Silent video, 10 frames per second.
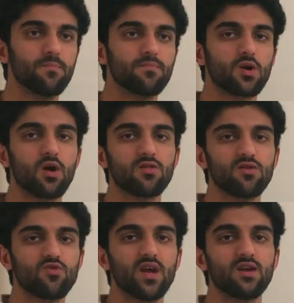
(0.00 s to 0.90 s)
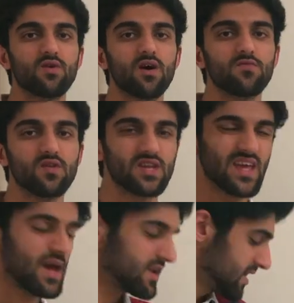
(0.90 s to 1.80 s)
concentrate around the
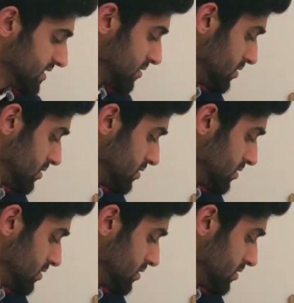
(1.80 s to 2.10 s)
DNA